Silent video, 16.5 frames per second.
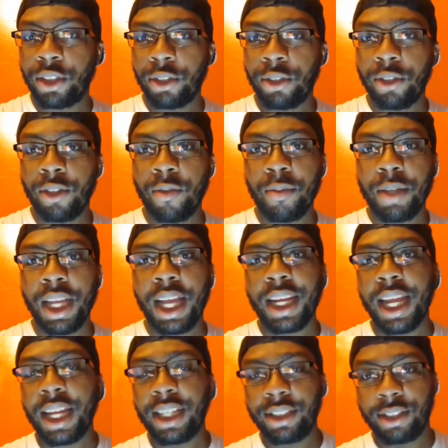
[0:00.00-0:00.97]
to him. He
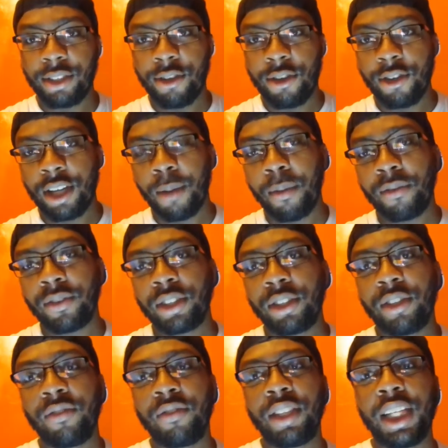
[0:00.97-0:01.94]
had Enzo come up
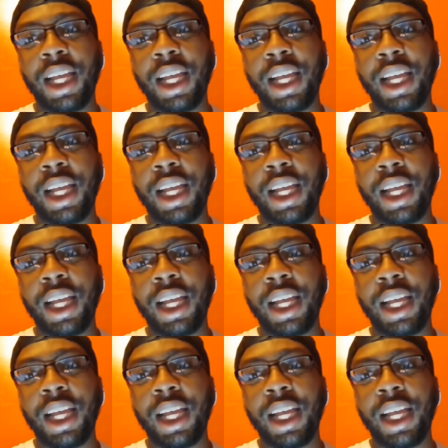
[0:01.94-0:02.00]
to him.